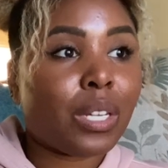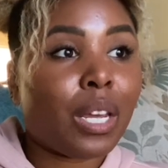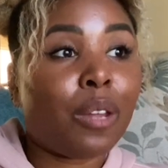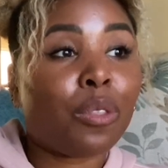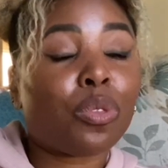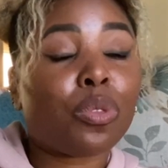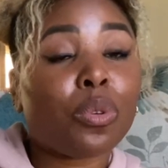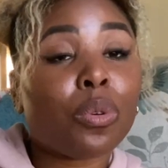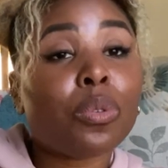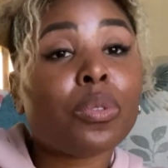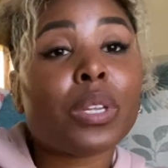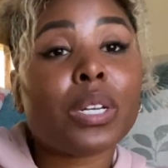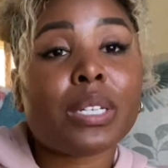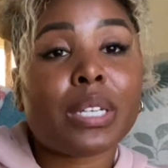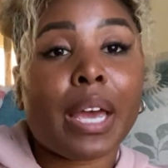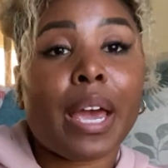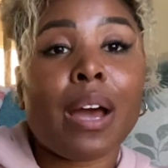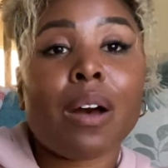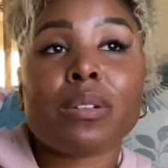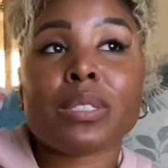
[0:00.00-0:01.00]
And through the
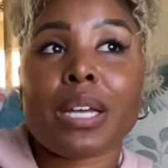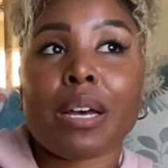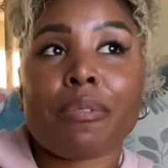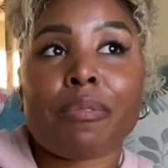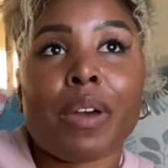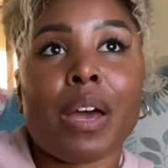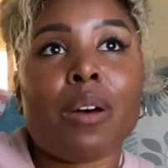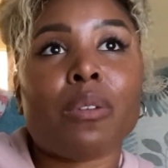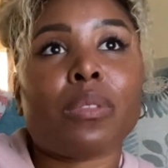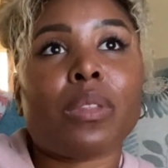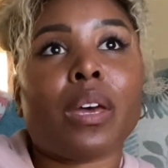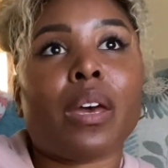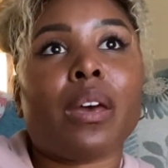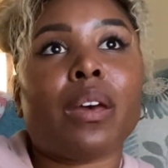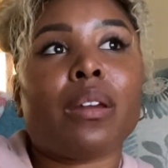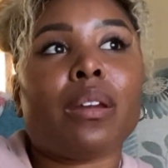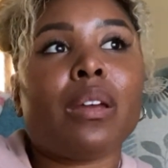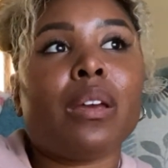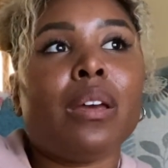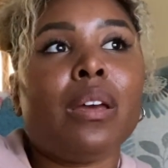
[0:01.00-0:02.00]
downs, I found
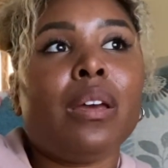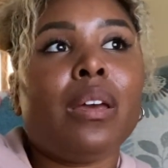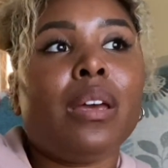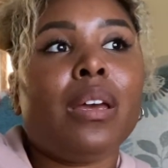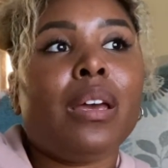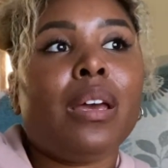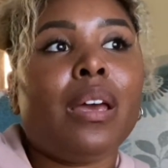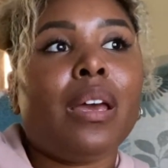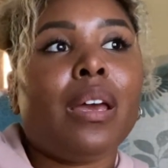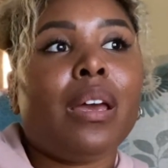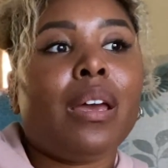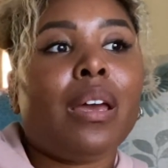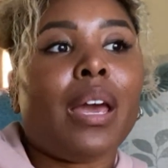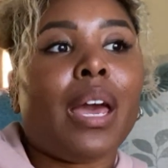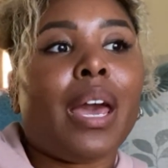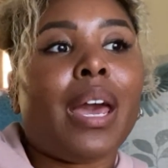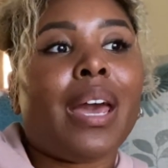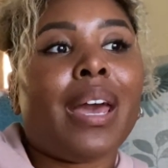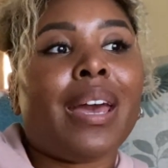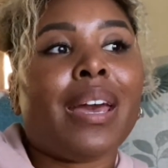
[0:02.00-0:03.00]
that.
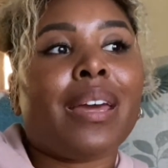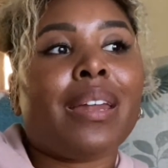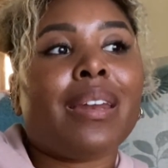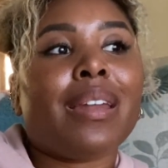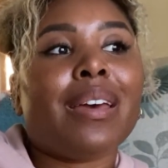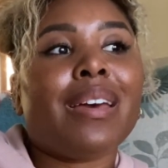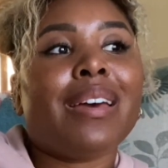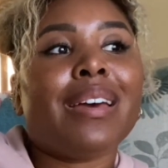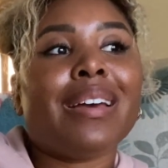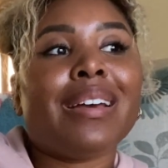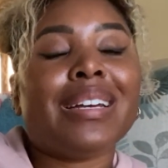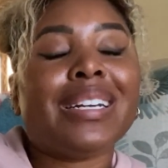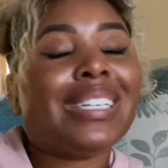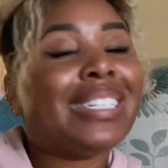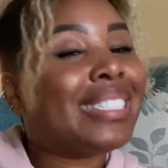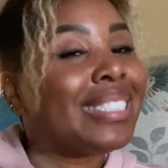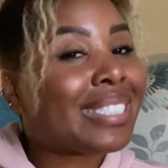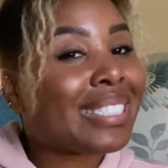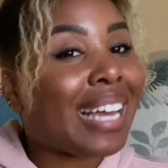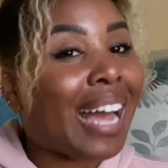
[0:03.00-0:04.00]
And
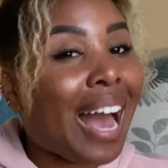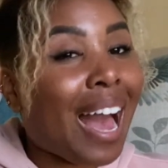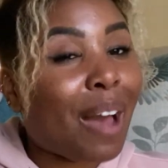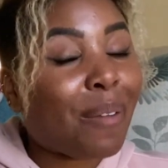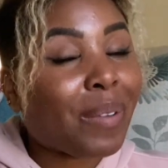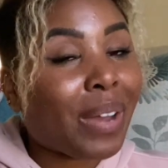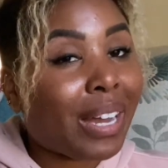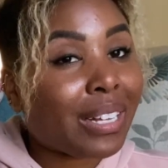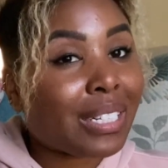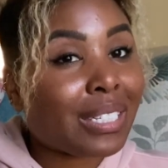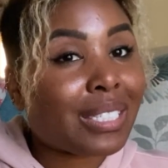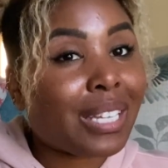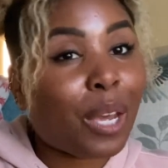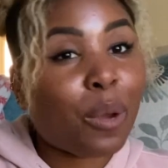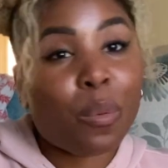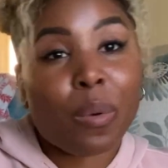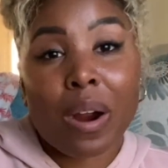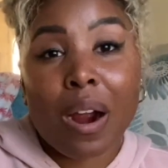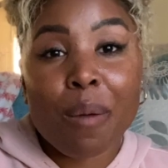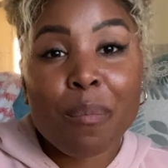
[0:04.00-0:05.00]
I haven't got to say
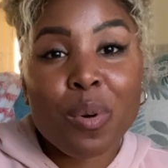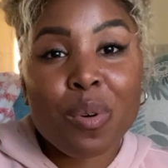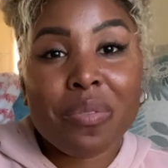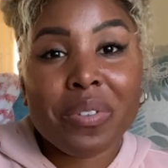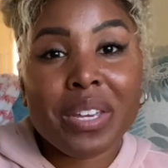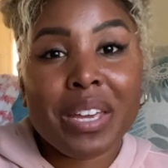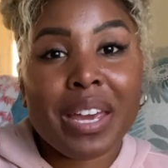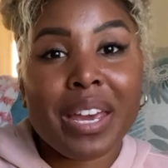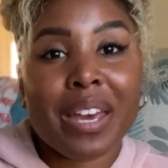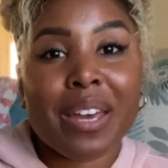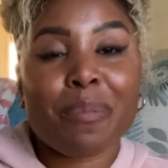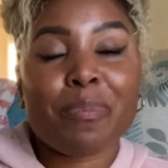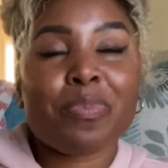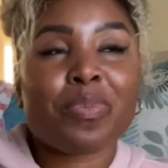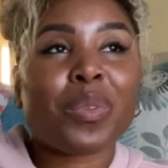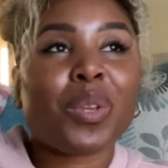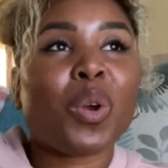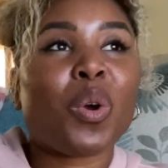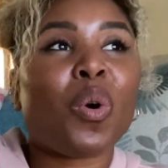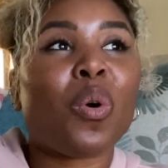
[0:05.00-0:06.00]
where I'm moving yet
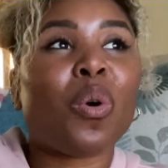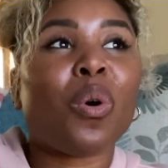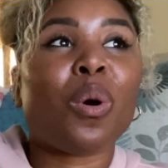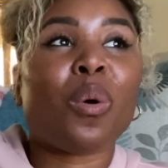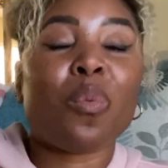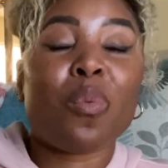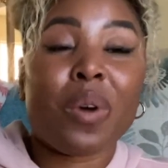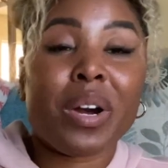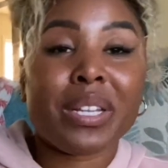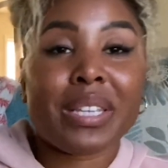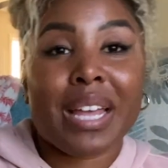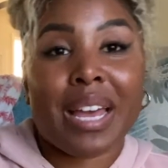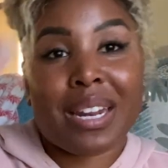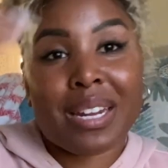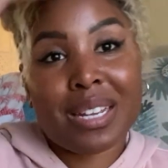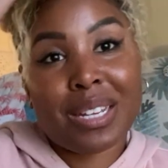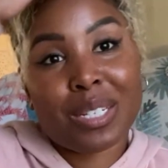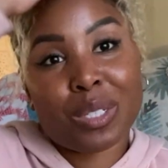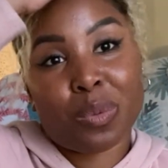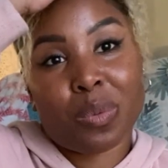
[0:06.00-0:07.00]
or what that
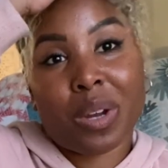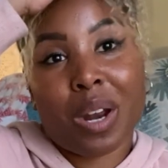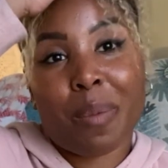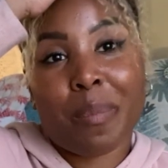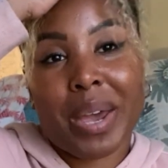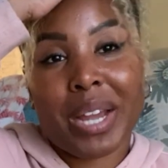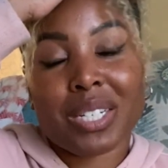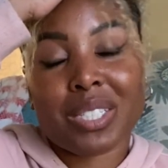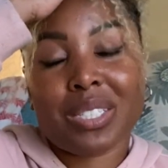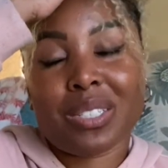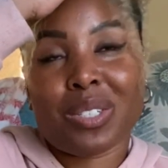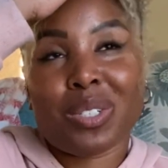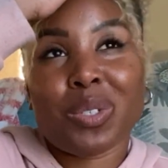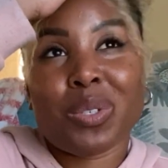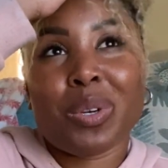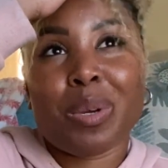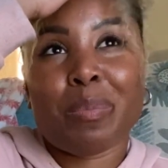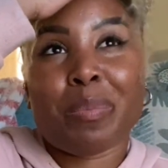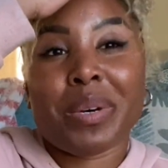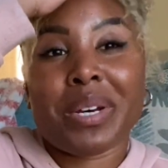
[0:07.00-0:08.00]
is, what I'm actually
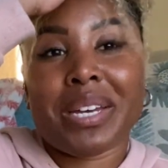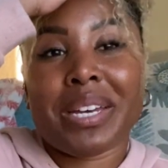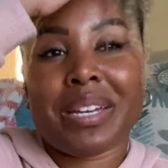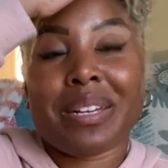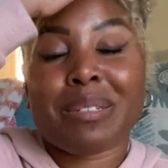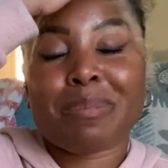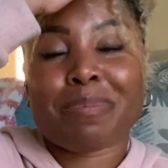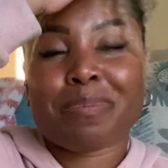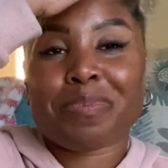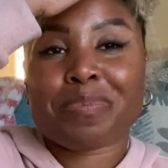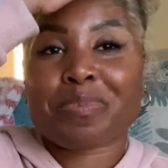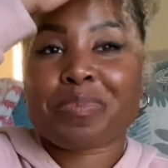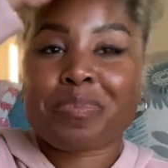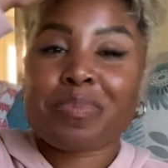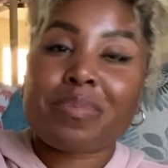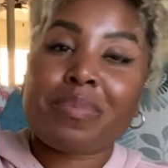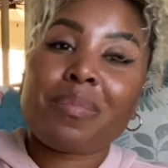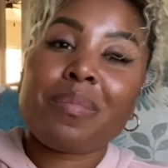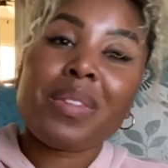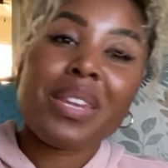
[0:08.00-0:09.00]
doing, but
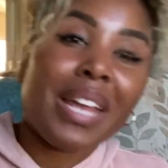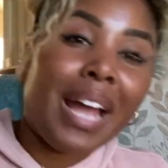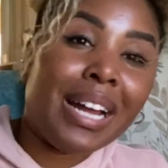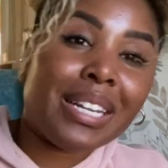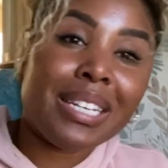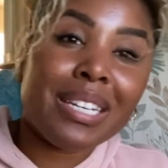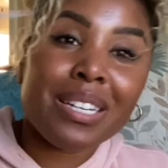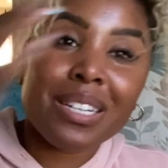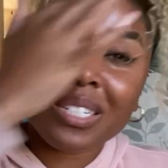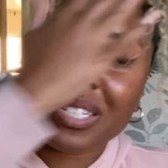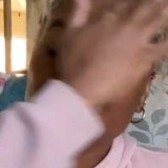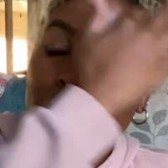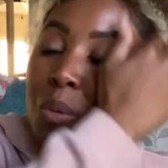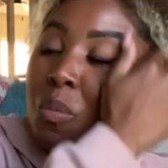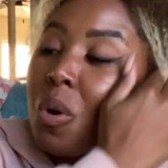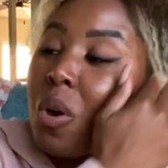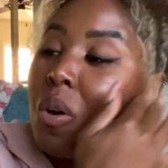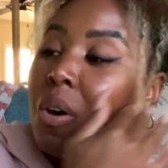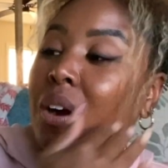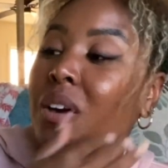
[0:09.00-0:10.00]
I did a drum
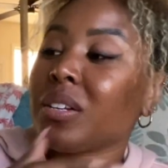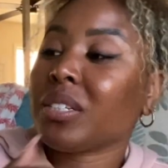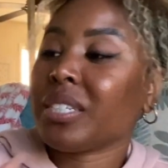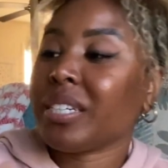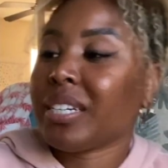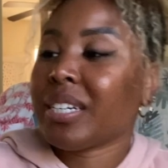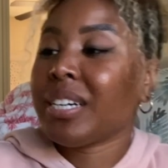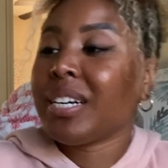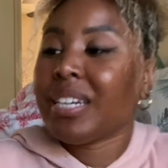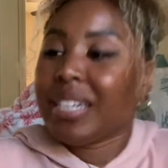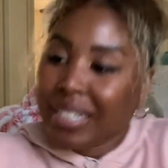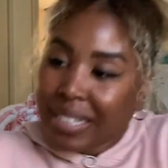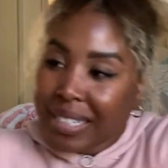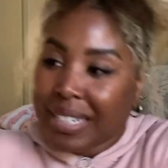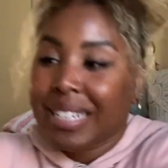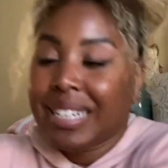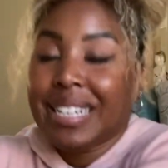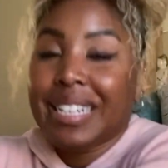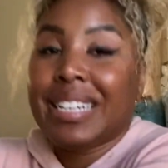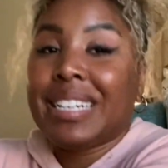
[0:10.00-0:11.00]
roll earlier.
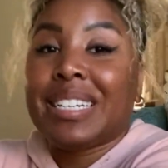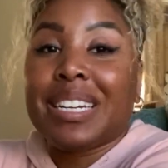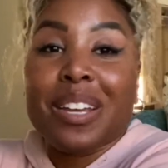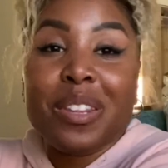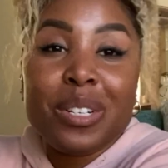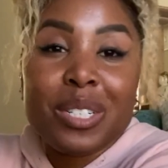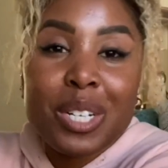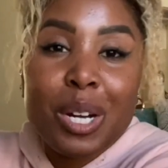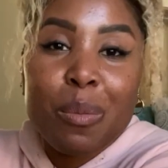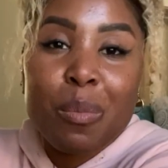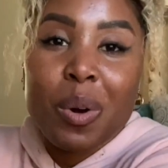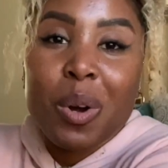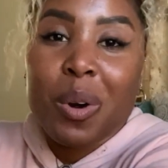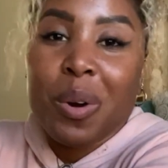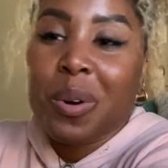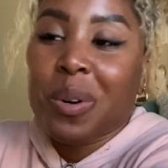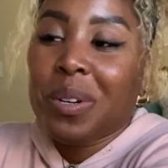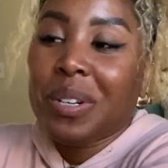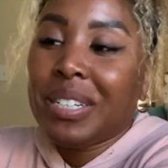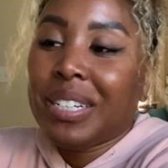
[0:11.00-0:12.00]
Another drum
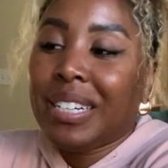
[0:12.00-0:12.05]
roll.